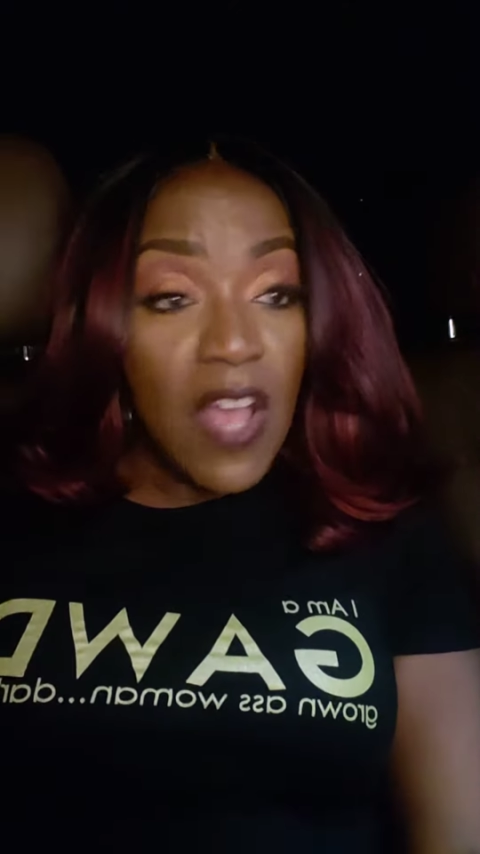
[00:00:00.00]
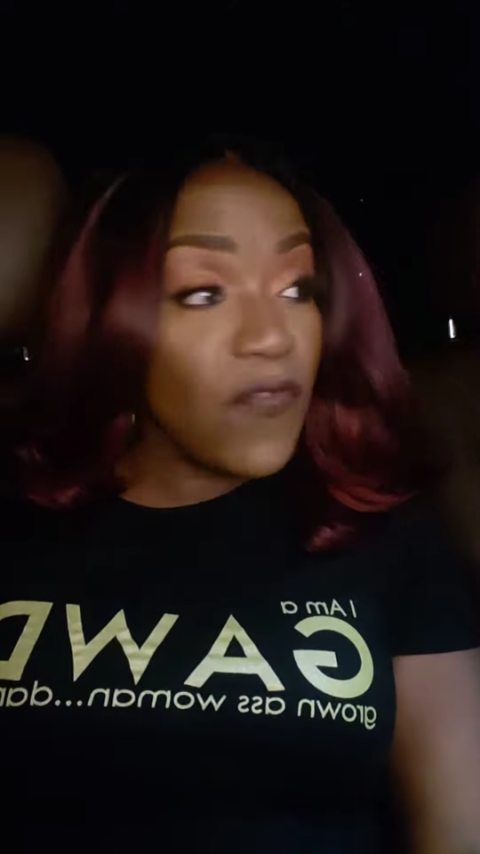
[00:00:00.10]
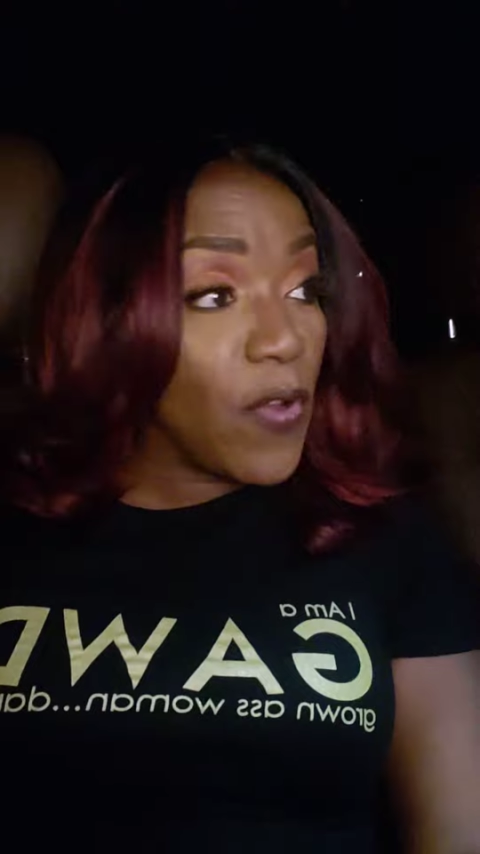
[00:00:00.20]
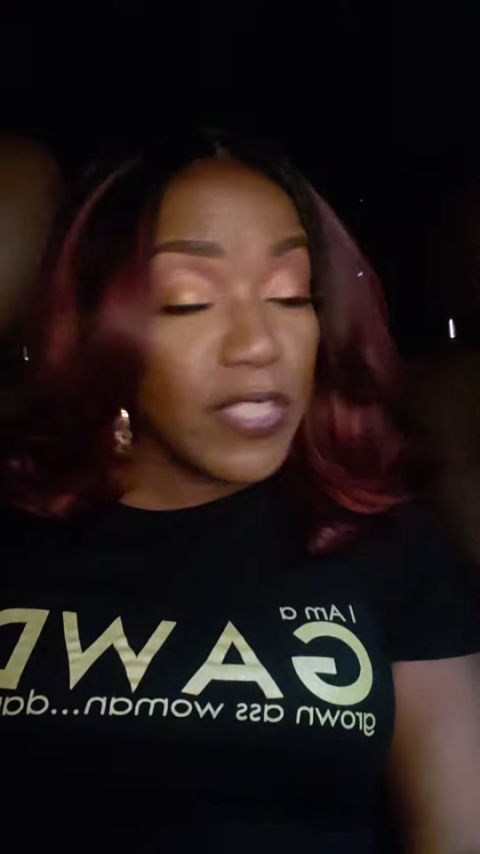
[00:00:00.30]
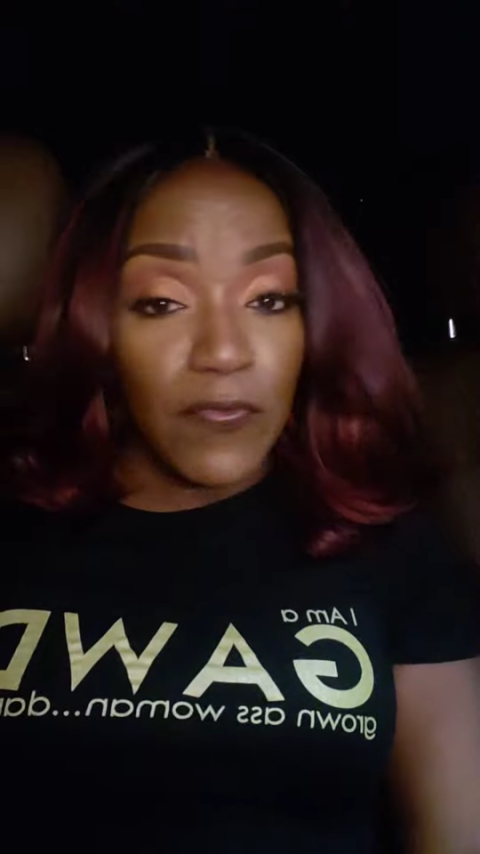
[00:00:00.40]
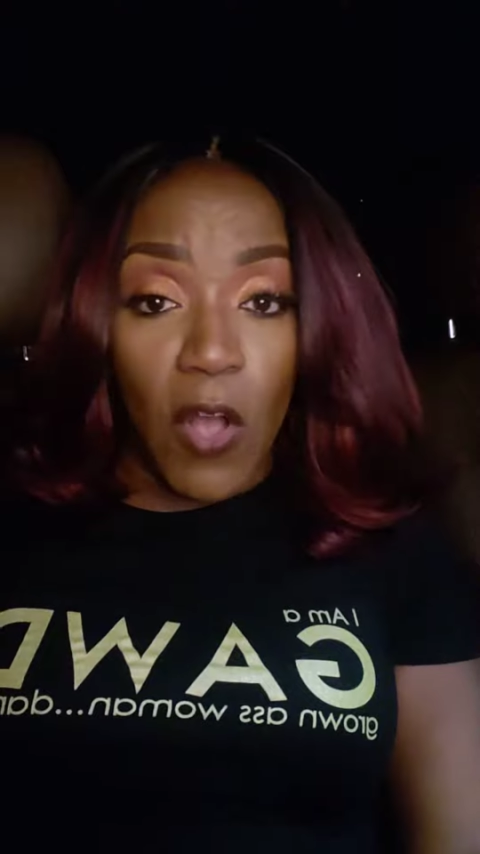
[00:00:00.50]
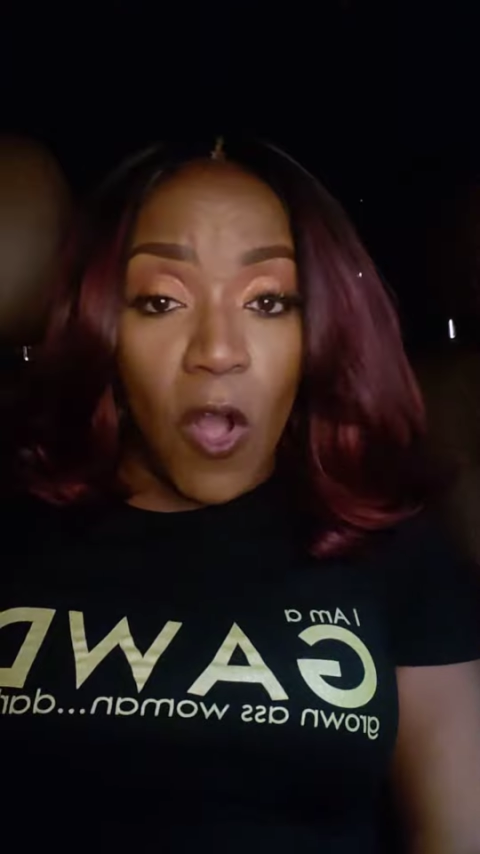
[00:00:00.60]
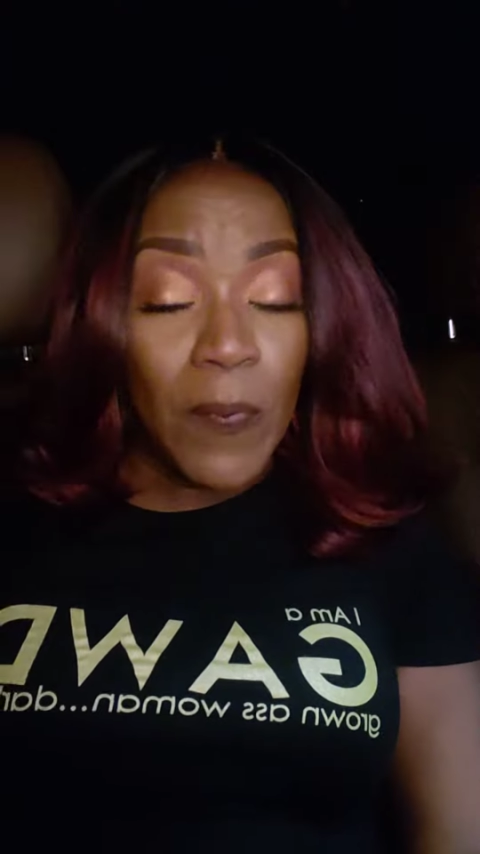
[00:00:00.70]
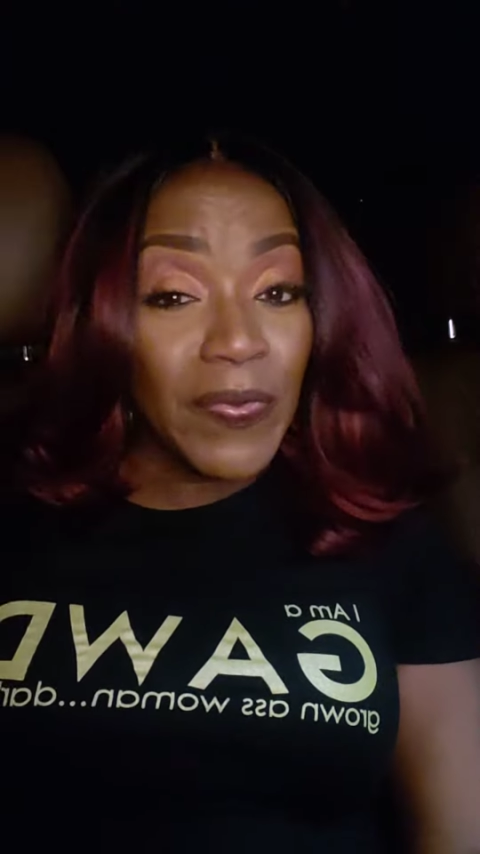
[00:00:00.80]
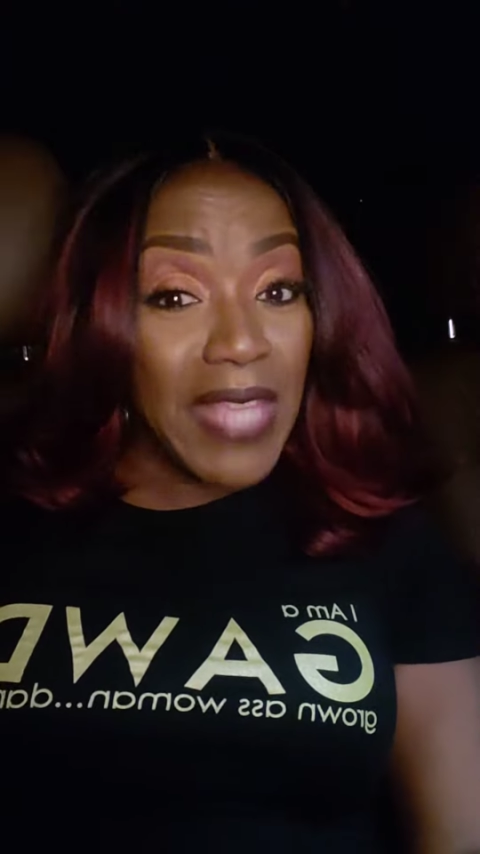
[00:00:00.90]
First of
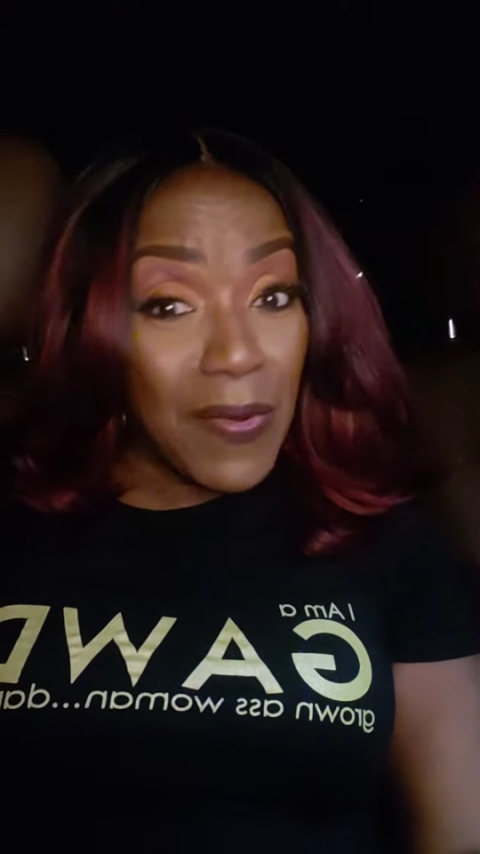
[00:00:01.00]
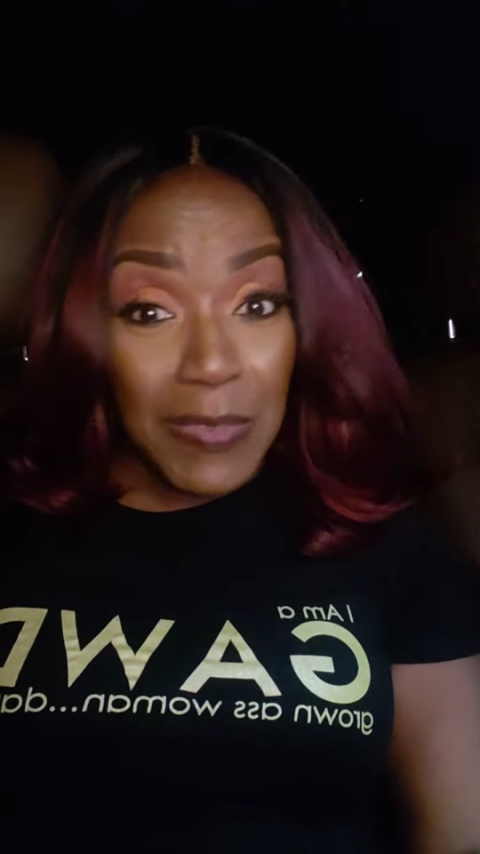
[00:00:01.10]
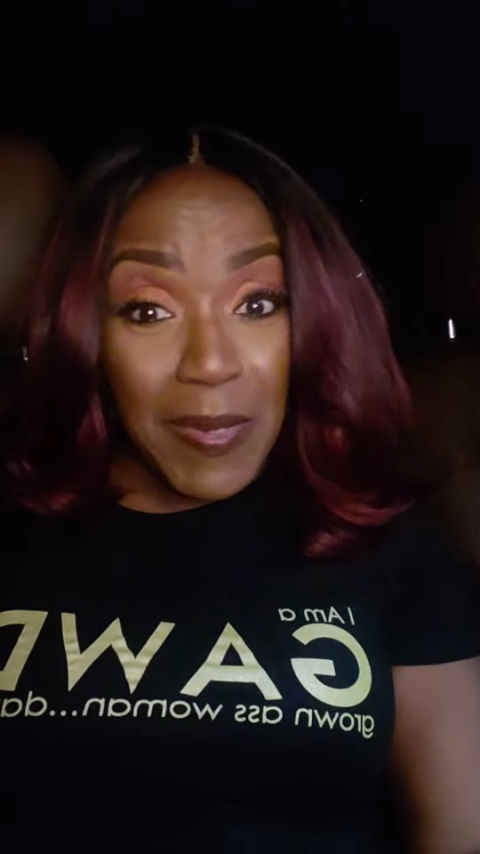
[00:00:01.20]
all, there has